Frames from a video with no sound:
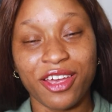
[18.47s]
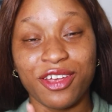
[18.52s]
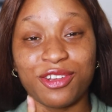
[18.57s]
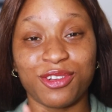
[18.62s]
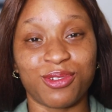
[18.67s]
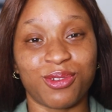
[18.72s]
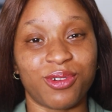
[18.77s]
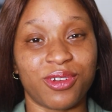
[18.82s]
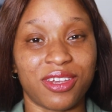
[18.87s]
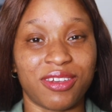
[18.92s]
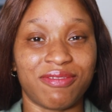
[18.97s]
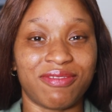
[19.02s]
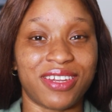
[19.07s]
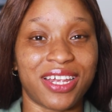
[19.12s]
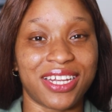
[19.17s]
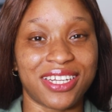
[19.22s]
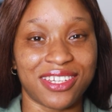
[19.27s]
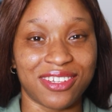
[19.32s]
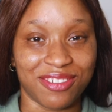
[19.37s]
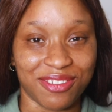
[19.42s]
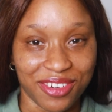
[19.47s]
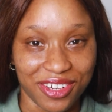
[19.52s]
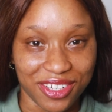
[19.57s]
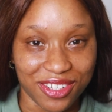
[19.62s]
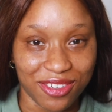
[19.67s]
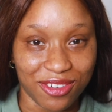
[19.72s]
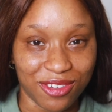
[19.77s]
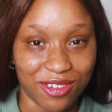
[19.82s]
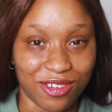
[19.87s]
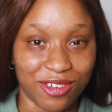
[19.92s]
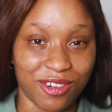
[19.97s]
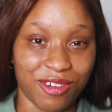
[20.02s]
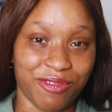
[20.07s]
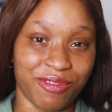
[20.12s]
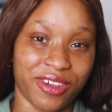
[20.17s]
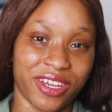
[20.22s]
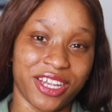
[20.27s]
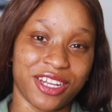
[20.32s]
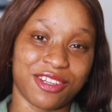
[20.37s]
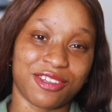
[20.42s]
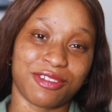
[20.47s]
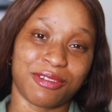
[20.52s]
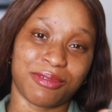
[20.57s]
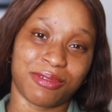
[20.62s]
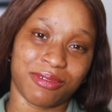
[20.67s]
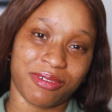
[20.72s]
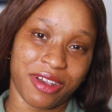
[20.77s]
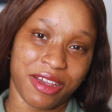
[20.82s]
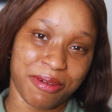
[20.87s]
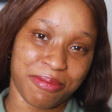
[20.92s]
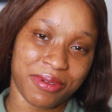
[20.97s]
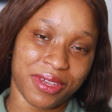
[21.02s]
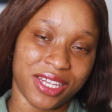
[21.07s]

So if that interests you, do not forget to subscribe,